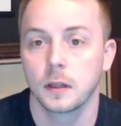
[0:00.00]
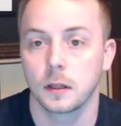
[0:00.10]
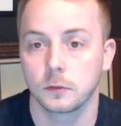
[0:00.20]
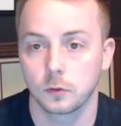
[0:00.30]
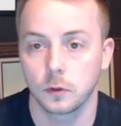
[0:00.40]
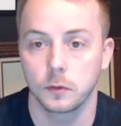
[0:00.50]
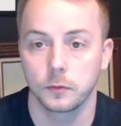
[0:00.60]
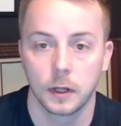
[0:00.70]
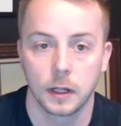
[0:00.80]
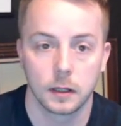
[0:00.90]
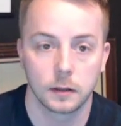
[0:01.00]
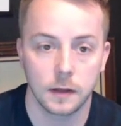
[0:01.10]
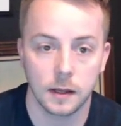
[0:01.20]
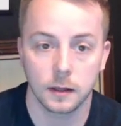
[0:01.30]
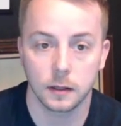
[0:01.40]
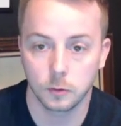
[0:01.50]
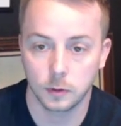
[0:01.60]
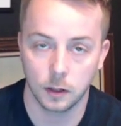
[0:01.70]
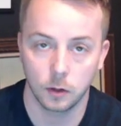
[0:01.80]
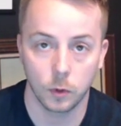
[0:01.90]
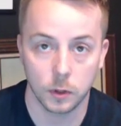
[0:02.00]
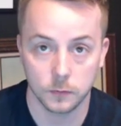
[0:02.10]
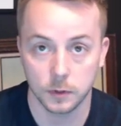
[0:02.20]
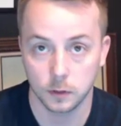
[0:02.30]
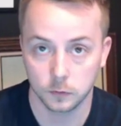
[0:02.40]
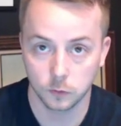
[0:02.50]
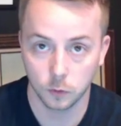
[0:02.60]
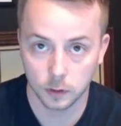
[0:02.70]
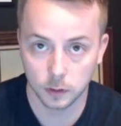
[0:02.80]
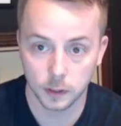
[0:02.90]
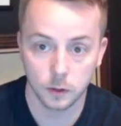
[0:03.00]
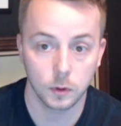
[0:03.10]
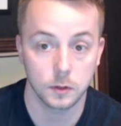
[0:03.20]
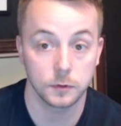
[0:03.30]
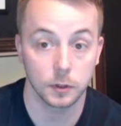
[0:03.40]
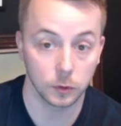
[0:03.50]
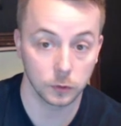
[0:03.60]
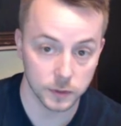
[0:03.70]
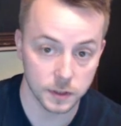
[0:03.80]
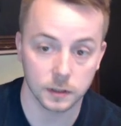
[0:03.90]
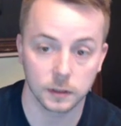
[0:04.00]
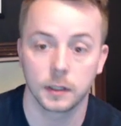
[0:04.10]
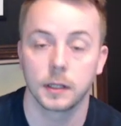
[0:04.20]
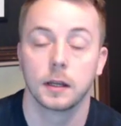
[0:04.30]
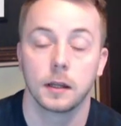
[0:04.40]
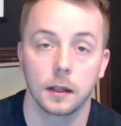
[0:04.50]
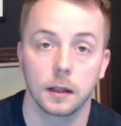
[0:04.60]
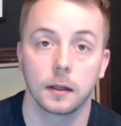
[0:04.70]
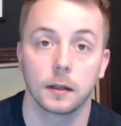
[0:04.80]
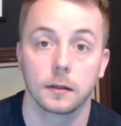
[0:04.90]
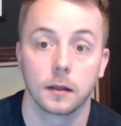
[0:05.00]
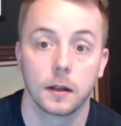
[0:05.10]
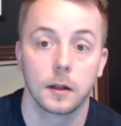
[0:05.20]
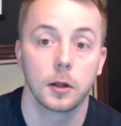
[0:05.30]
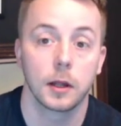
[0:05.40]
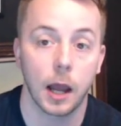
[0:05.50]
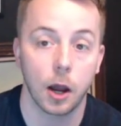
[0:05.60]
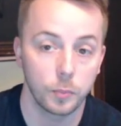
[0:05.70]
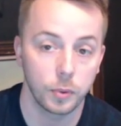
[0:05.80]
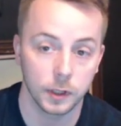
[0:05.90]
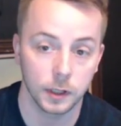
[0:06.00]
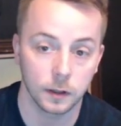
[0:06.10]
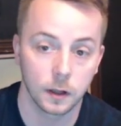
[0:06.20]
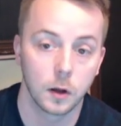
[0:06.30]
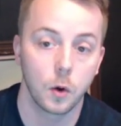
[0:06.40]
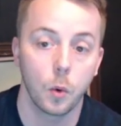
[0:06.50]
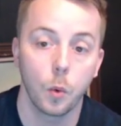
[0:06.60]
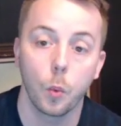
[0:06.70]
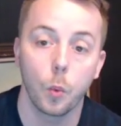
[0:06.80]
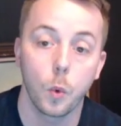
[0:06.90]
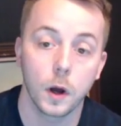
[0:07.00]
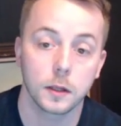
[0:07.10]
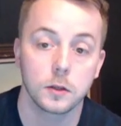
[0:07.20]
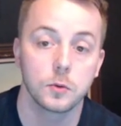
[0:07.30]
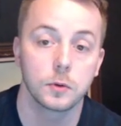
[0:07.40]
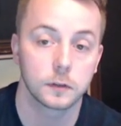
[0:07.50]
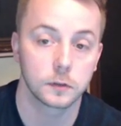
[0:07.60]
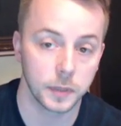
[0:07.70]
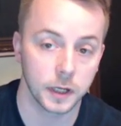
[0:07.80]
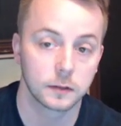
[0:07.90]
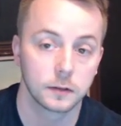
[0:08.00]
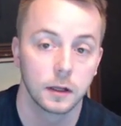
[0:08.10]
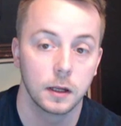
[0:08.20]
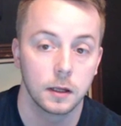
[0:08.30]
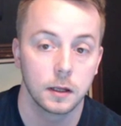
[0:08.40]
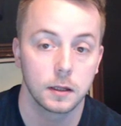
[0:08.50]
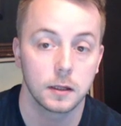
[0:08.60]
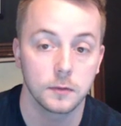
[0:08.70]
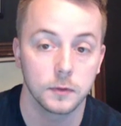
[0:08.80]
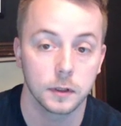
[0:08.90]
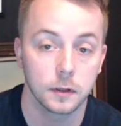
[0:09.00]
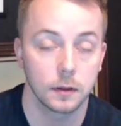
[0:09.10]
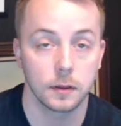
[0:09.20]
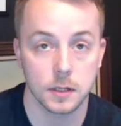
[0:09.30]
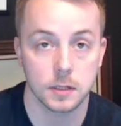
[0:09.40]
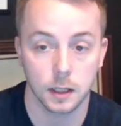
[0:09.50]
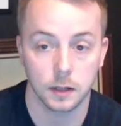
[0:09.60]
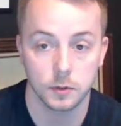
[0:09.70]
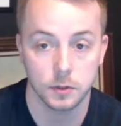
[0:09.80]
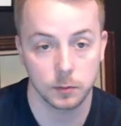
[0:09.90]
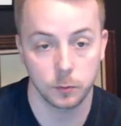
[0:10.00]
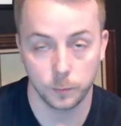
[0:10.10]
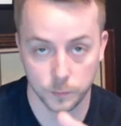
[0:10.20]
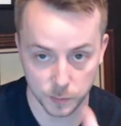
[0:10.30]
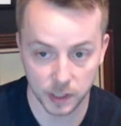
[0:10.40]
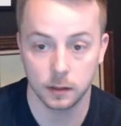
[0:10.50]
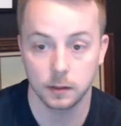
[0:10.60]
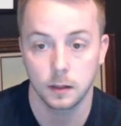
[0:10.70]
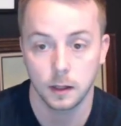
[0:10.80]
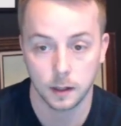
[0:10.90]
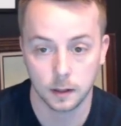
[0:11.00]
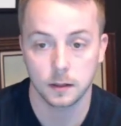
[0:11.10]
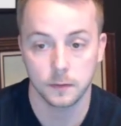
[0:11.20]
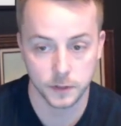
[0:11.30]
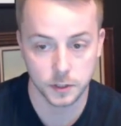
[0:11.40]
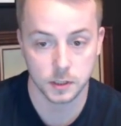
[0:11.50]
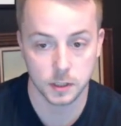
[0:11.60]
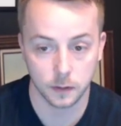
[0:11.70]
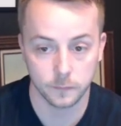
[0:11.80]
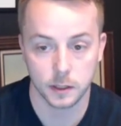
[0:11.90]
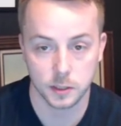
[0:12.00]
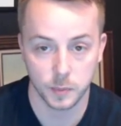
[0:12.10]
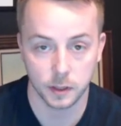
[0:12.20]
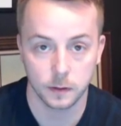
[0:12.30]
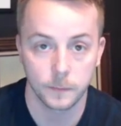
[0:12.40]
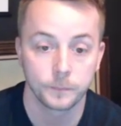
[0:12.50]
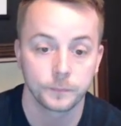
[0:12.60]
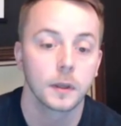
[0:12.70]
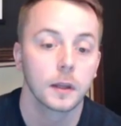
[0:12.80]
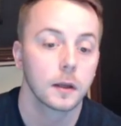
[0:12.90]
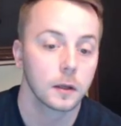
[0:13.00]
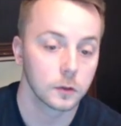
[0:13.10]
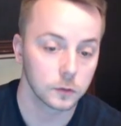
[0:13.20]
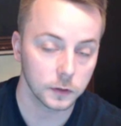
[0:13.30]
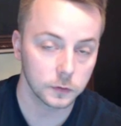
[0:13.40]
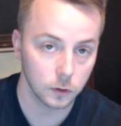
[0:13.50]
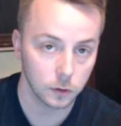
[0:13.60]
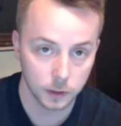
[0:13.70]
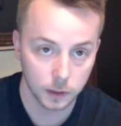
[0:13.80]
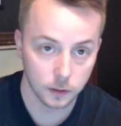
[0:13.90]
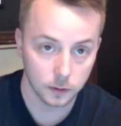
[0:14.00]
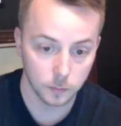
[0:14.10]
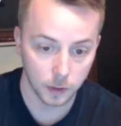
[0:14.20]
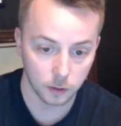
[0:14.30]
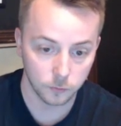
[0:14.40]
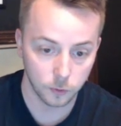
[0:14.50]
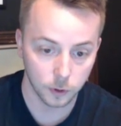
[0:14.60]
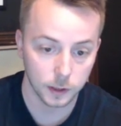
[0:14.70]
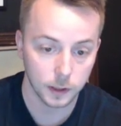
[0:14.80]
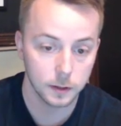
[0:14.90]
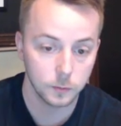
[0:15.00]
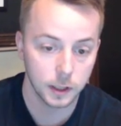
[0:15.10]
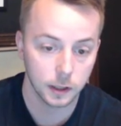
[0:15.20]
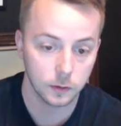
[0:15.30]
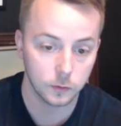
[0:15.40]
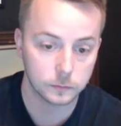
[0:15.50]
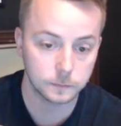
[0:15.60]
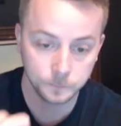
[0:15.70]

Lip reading: It's sort of taking into account what you've done historically, what you've done most recently, and outputting what you would expect given these levers, spend and the efficiency of that spend. So that's currently the model for it. And then we have